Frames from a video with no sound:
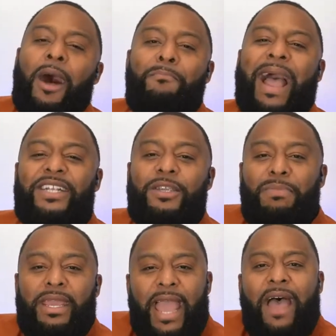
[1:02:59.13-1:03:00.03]
imagine
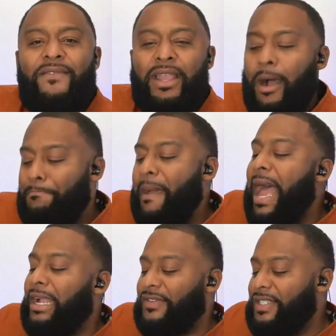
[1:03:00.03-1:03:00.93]
me having a
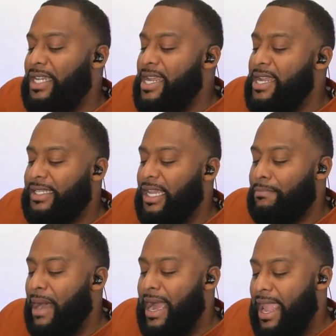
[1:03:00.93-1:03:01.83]
bag of seeds
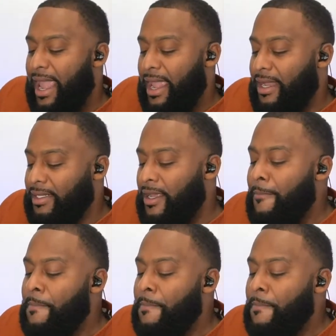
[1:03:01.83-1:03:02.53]
in my hand,